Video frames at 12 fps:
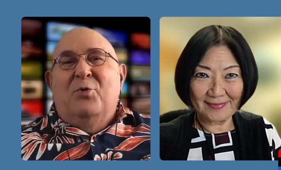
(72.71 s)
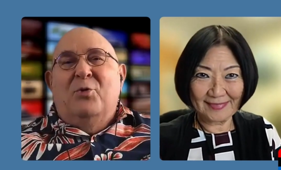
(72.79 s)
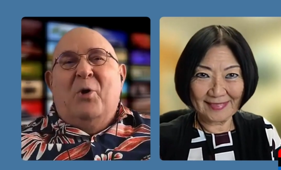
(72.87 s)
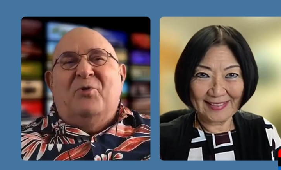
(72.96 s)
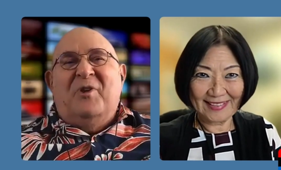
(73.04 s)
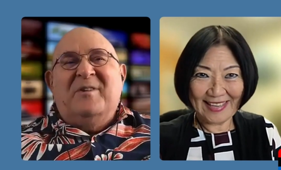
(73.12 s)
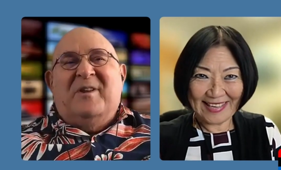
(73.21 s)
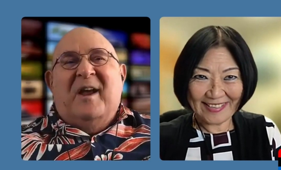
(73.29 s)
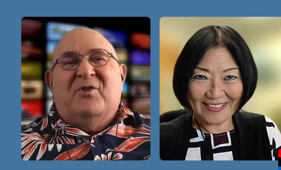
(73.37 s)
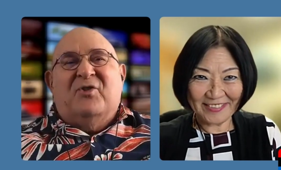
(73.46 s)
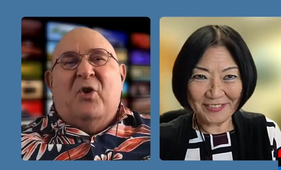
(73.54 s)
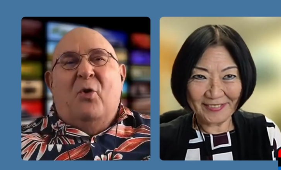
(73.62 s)
Speaker 1: You know
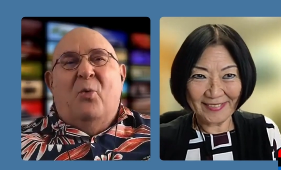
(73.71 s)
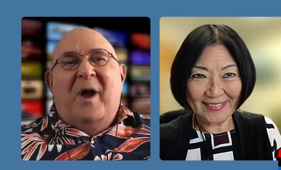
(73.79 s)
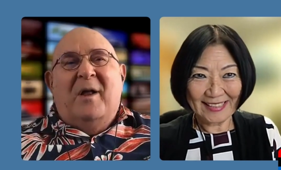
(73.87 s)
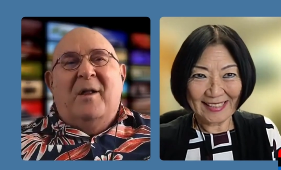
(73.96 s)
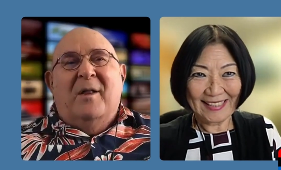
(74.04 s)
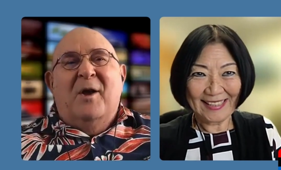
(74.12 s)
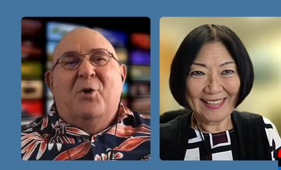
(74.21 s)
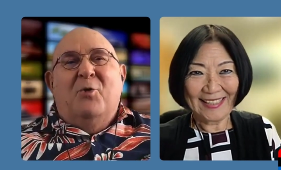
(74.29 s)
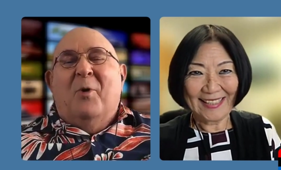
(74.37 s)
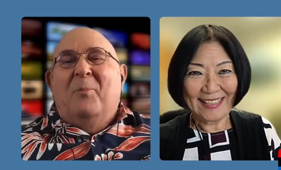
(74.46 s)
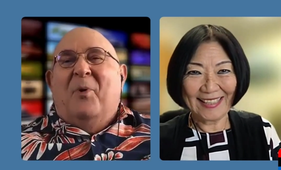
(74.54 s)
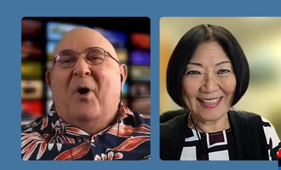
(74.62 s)
ThinkTech so well.
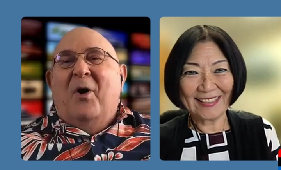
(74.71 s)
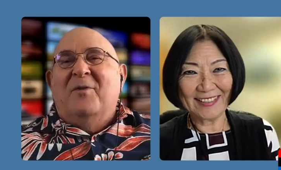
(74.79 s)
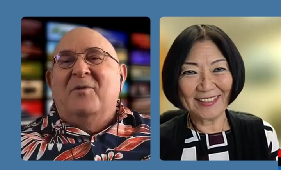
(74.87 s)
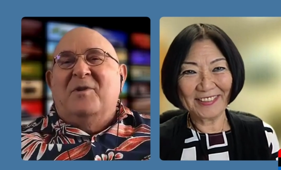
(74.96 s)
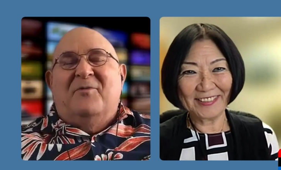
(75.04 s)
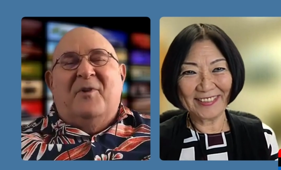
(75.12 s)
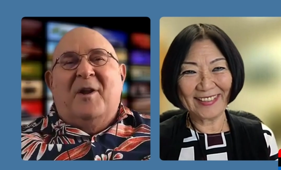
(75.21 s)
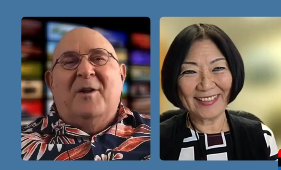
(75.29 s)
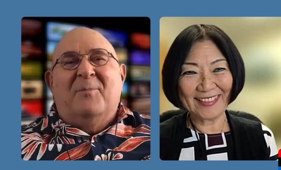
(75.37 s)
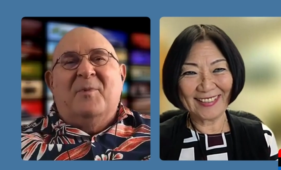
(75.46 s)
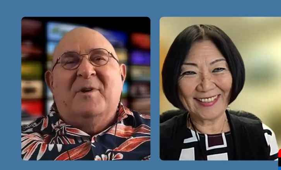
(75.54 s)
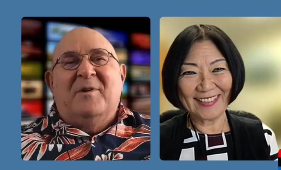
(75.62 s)
You were part of the
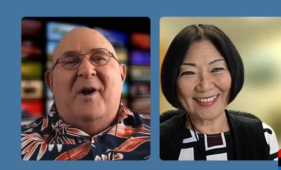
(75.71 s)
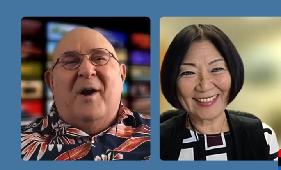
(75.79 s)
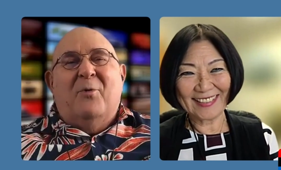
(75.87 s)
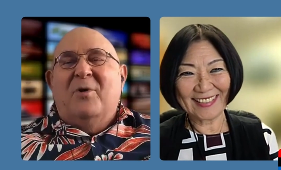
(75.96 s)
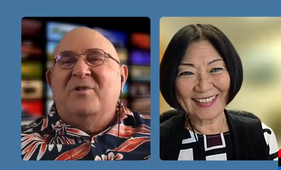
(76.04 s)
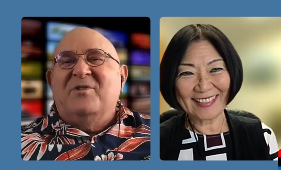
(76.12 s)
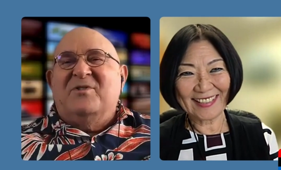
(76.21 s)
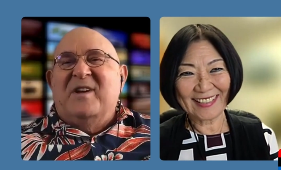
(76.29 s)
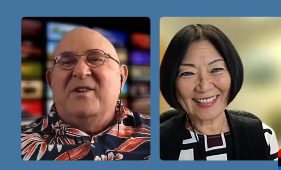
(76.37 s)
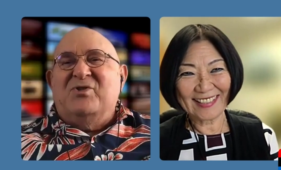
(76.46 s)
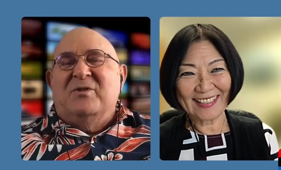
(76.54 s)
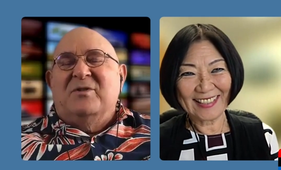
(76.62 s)
development of our
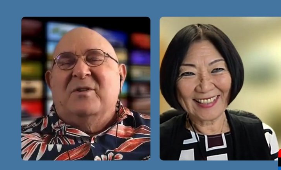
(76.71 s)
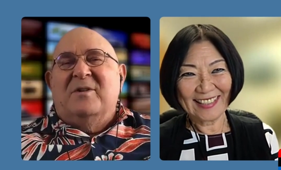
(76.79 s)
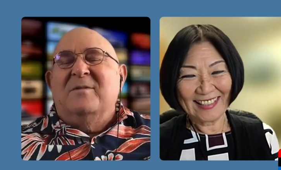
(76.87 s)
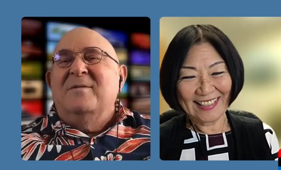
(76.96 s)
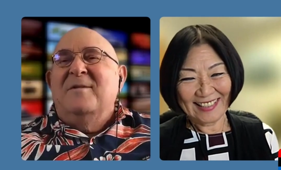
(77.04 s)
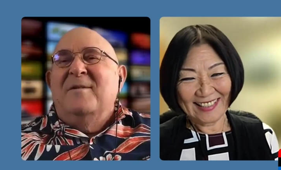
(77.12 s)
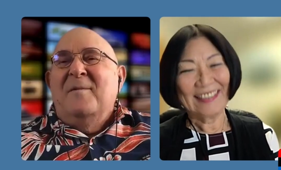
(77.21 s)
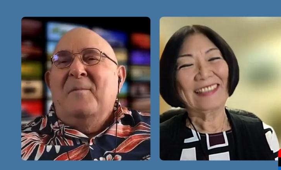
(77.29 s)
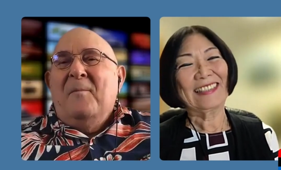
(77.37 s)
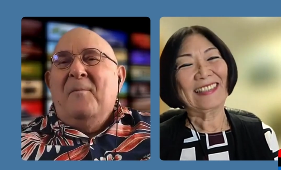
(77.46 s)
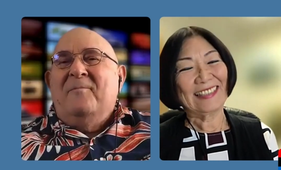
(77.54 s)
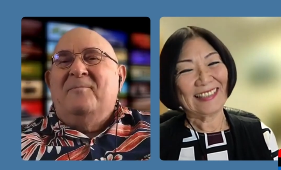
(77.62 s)
organization, you know.
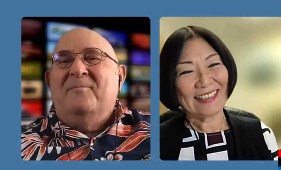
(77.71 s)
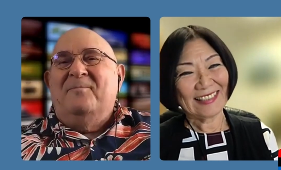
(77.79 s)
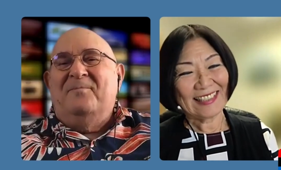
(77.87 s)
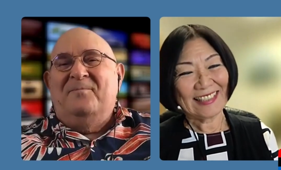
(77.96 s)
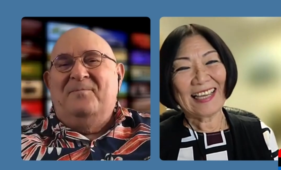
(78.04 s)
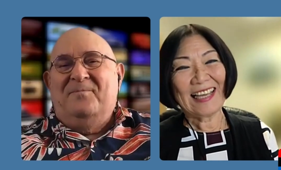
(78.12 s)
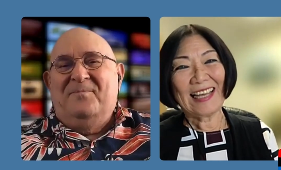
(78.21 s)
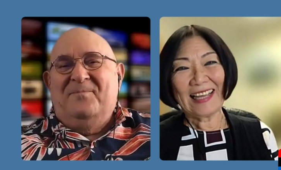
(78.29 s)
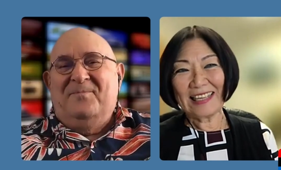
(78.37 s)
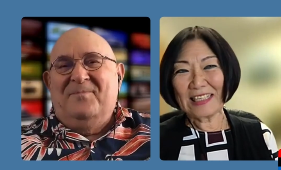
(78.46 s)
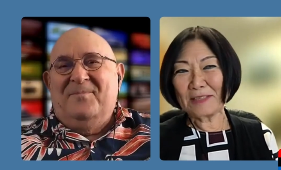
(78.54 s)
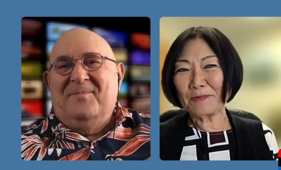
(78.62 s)

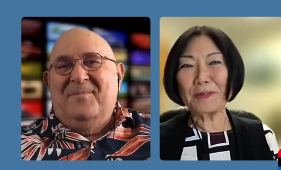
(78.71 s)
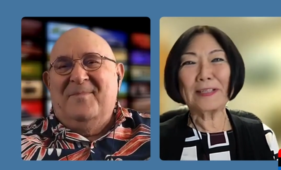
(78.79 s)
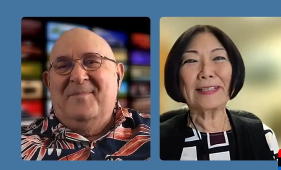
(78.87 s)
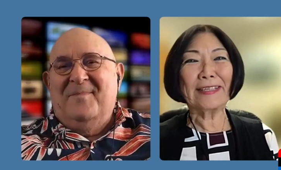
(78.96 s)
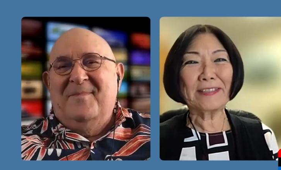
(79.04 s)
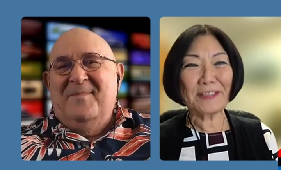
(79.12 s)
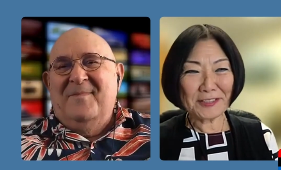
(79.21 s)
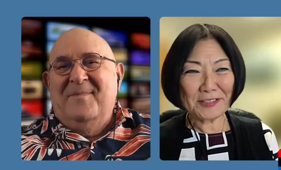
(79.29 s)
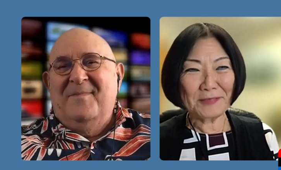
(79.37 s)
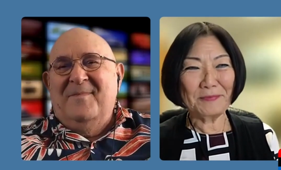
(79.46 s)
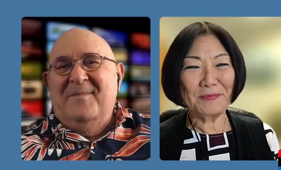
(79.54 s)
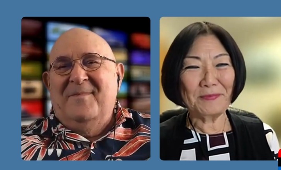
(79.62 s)
Speaker 2: It's really good
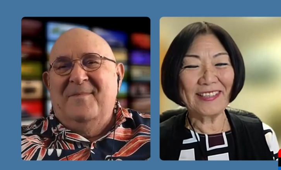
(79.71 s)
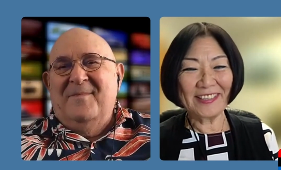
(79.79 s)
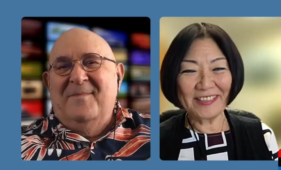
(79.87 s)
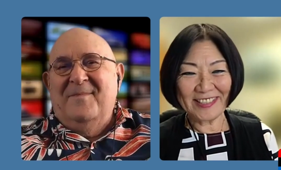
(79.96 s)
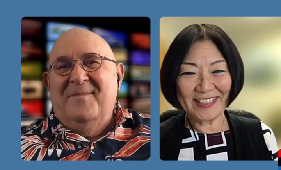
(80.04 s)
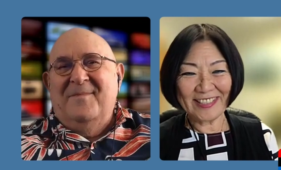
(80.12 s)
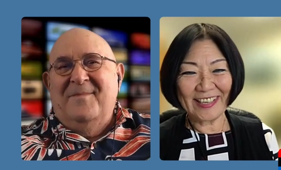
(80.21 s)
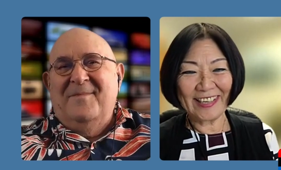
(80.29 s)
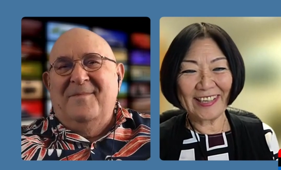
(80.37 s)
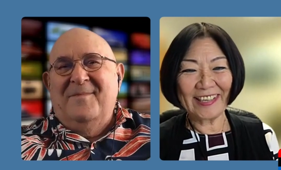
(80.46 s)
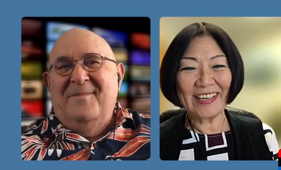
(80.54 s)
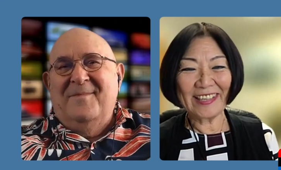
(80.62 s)
to be here,
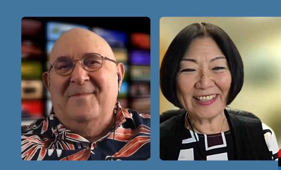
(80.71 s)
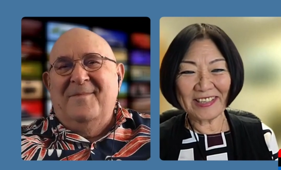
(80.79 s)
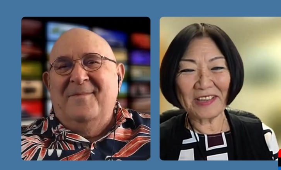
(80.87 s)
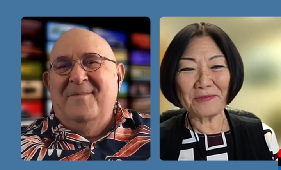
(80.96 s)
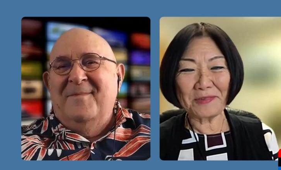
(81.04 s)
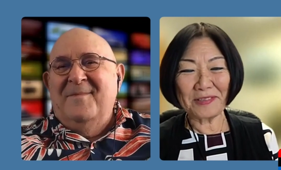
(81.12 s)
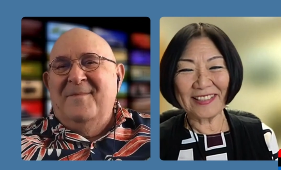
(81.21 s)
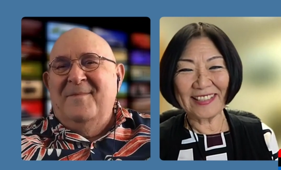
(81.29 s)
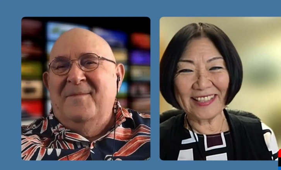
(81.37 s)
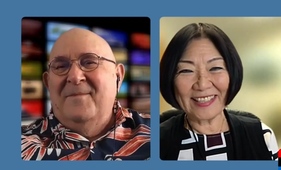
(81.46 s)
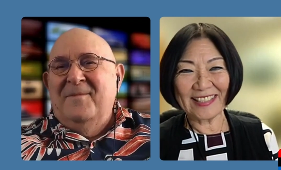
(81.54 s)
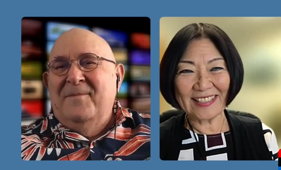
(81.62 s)
Jay. It it
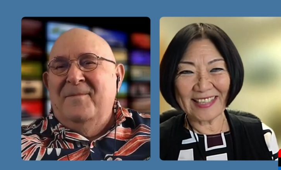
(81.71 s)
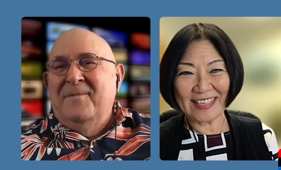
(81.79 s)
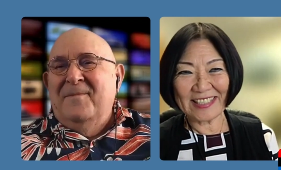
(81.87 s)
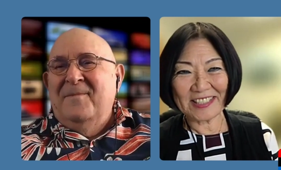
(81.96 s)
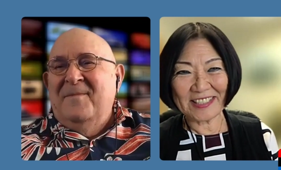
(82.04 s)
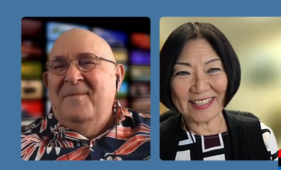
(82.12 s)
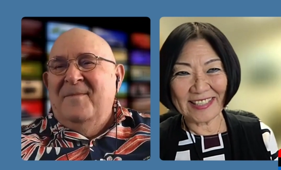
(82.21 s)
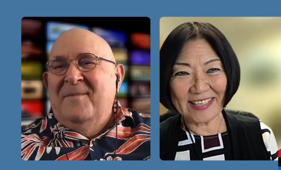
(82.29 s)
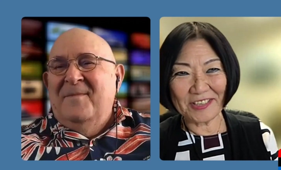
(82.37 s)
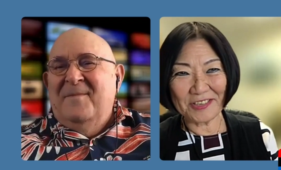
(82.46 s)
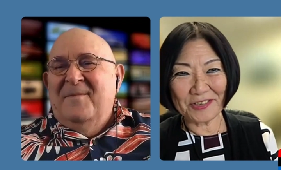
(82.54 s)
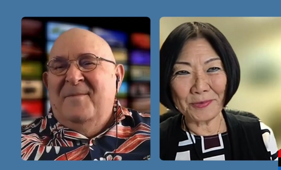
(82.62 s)
really is. Nice to
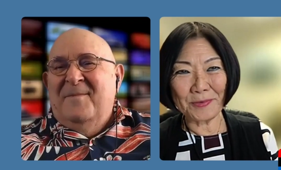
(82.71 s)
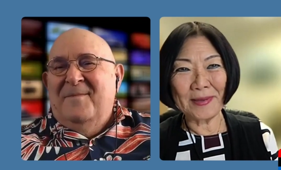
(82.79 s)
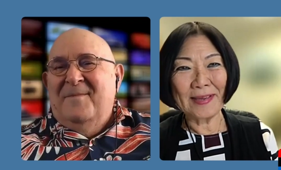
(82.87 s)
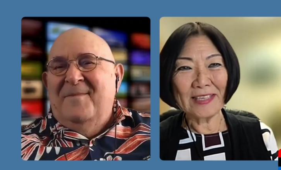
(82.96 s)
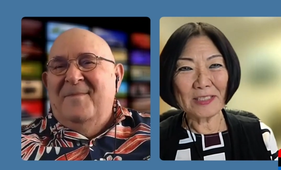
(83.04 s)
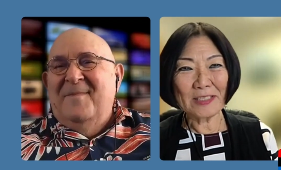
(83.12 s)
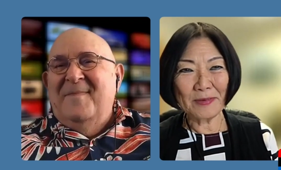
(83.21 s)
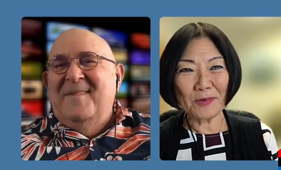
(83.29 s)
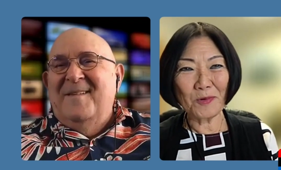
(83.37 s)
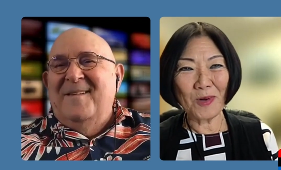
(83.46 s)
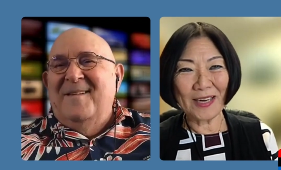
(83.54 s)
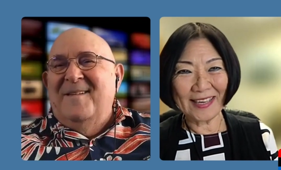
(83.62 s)
see you. It's been
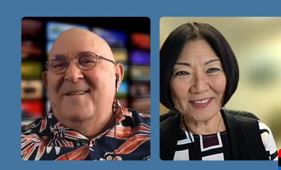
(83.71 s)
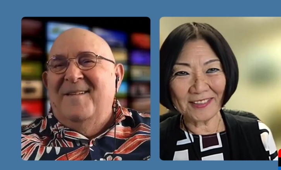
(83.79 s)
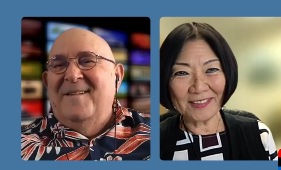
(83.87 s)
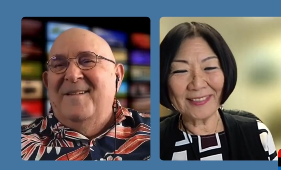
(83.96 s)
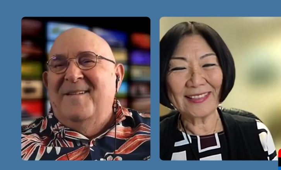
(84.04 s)
a while.